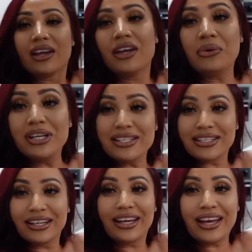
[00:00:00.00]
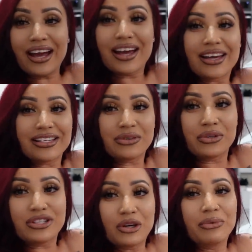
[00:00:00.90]
It was lit, guys. It
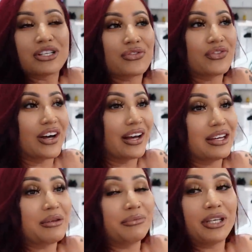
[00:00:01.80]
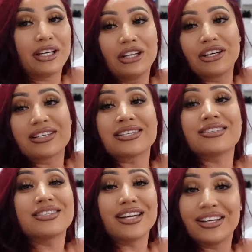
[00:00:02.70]
was so much fun. Mia looks
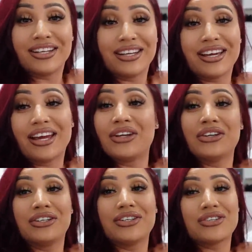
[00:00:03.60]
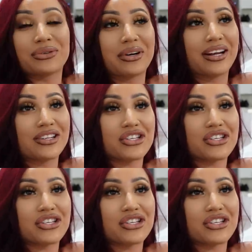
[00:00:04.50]
stunning in her dress.